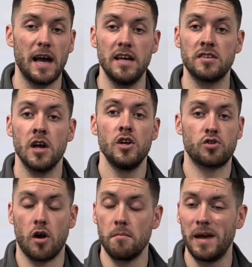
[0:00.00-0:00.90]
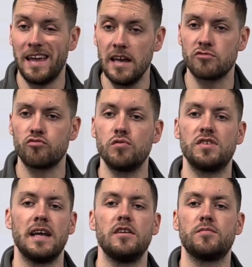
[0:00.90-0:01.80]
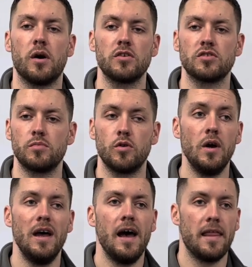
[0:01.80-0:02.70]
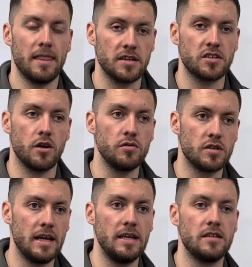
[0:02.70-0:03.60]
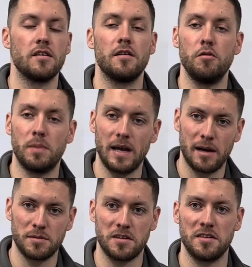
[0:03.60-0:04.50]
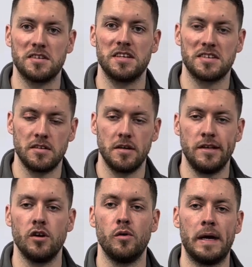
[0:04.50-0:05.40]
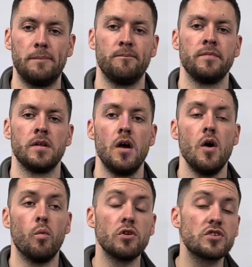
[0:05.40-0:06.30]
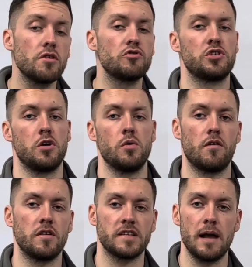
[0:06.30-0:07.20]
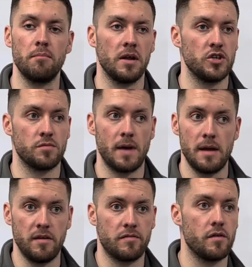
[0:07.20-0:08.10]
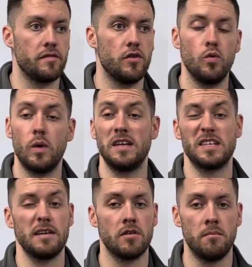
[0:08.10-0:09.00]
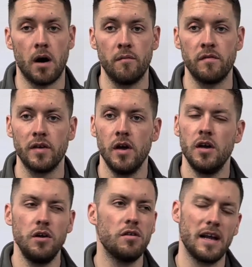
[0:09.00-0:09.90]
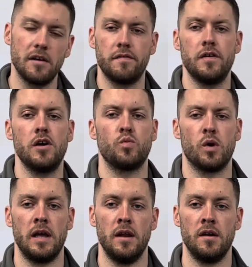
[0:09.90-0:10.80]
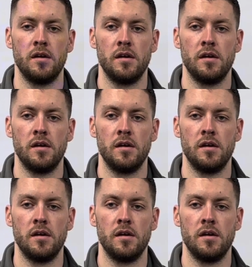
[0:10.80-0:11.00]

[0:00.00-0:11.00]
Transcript: days, try and make it as routine as possible, and that's going to lead to you being able to consistently do it. Once those 2 are established, maybe for a few weeks, even a month, you can add a 3rd one in.